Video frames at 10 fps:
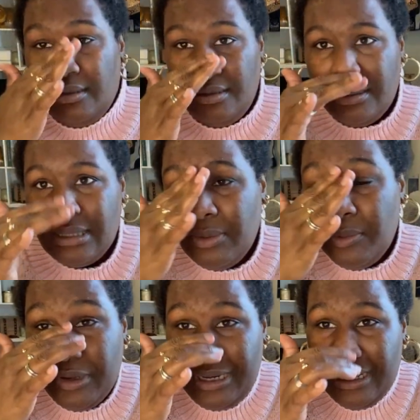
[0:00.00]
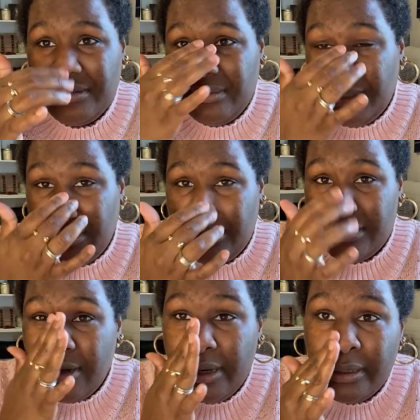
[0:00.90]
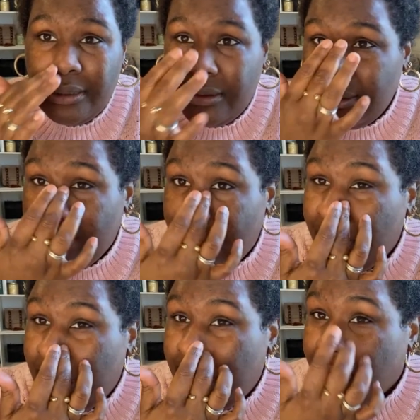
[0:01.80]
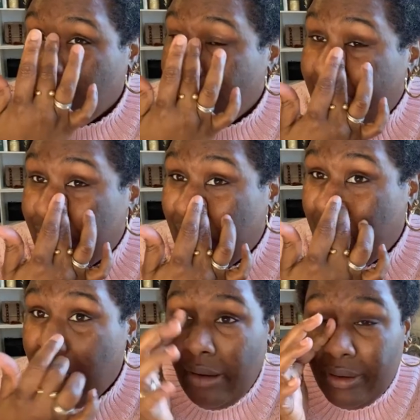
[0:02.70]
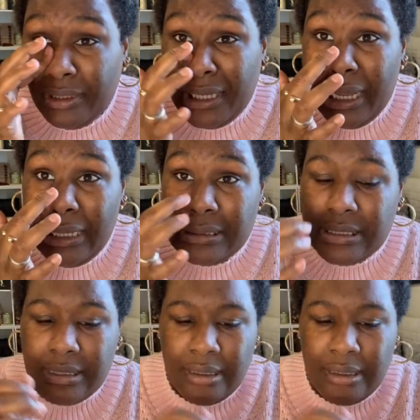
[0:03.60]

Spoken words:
Someone pointed out to me this article that I went ahead and read about Hourglass.